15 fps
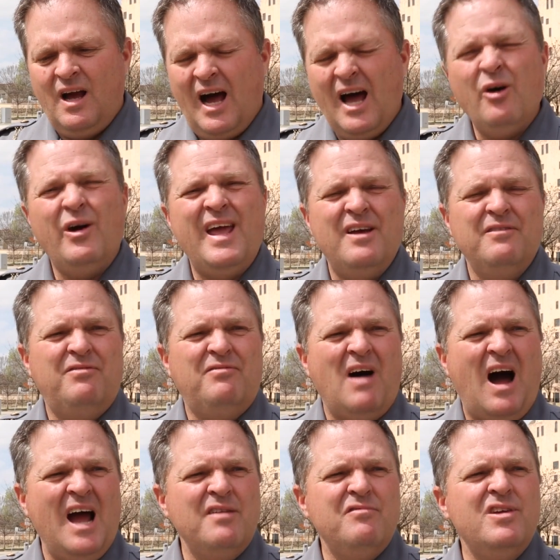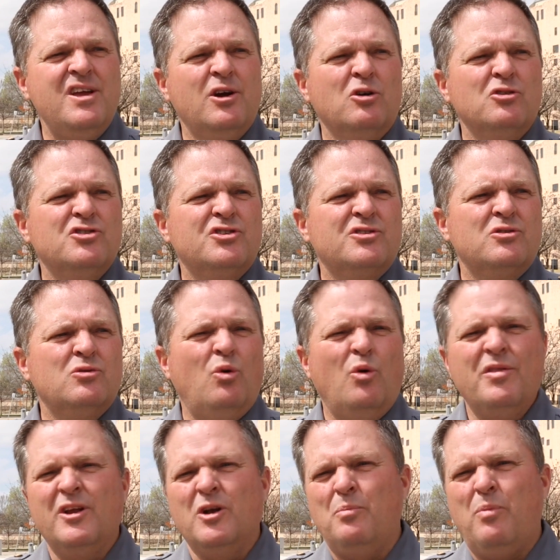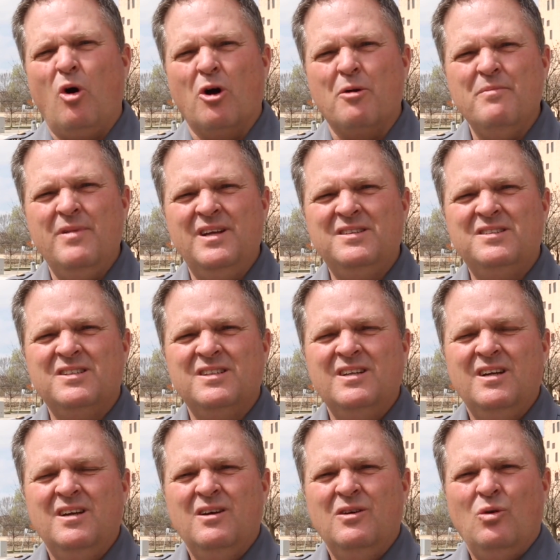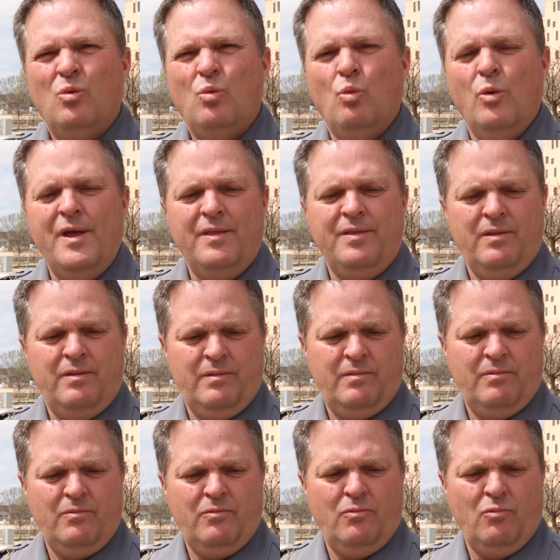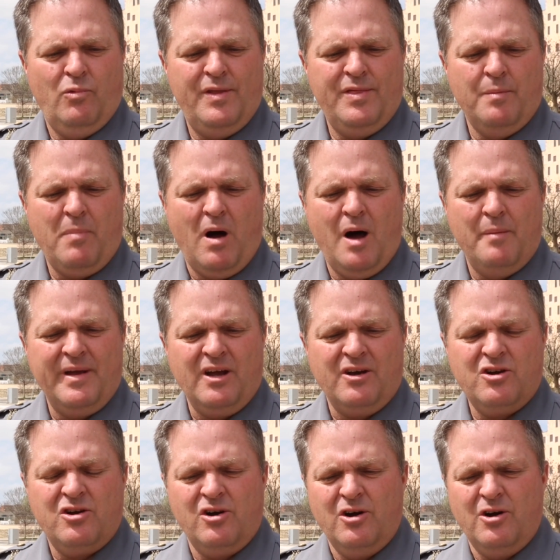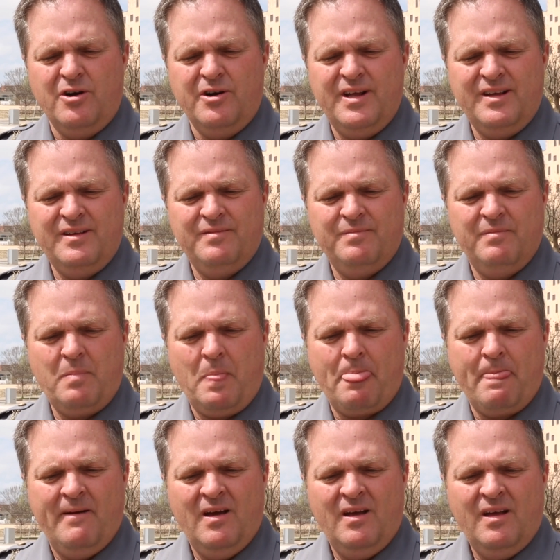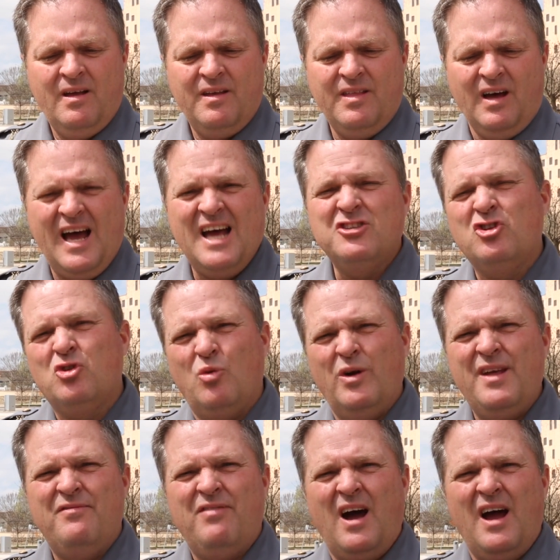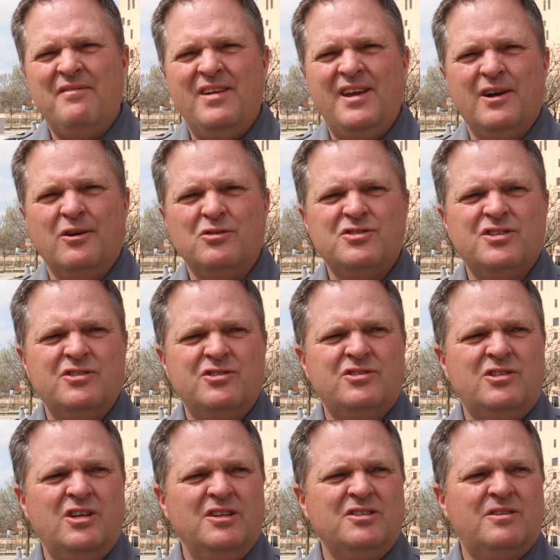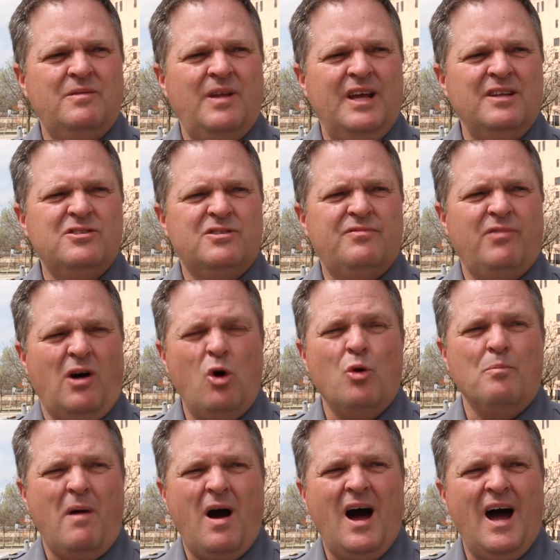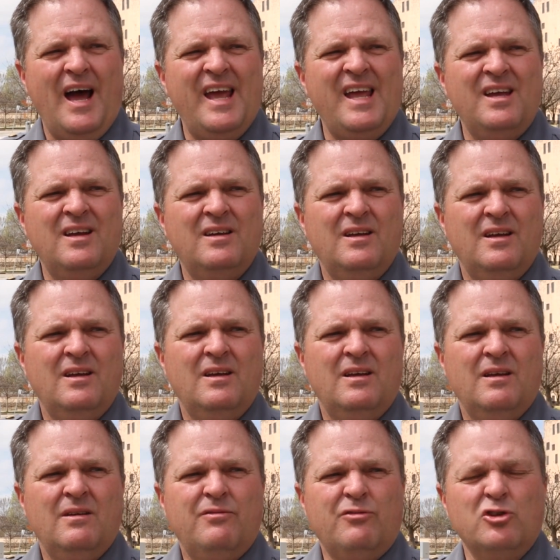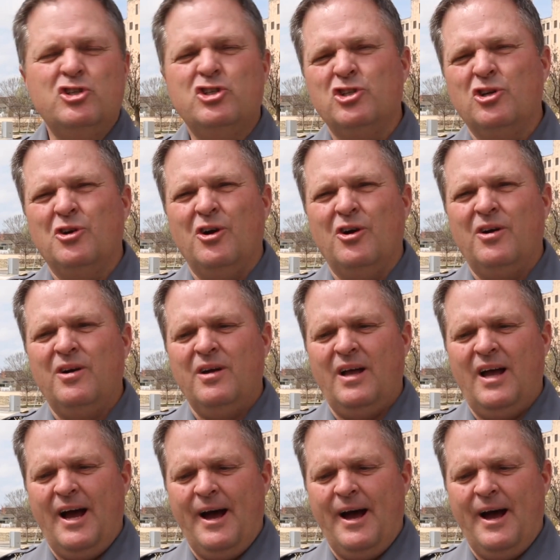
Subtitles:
I only had 5 years on the department when the bombing occurred. The last 25 years it's flown by, for sure.